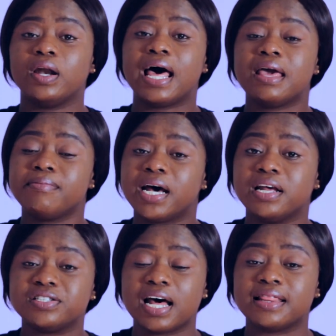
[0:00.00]
your line
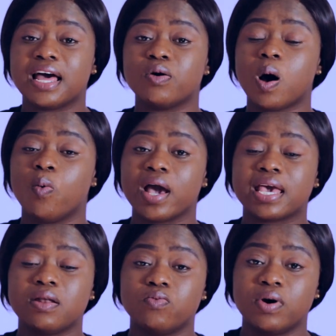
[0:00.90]
manager that you are
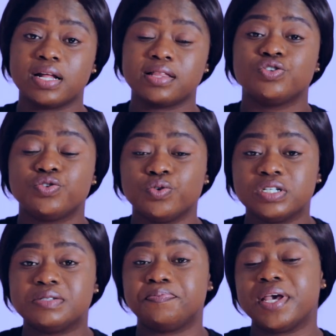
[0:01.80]
working with
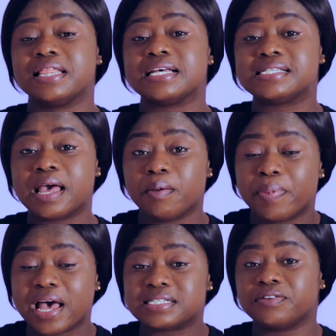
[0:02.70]
should be the same
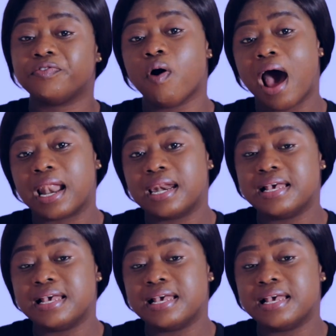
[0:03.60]
person for at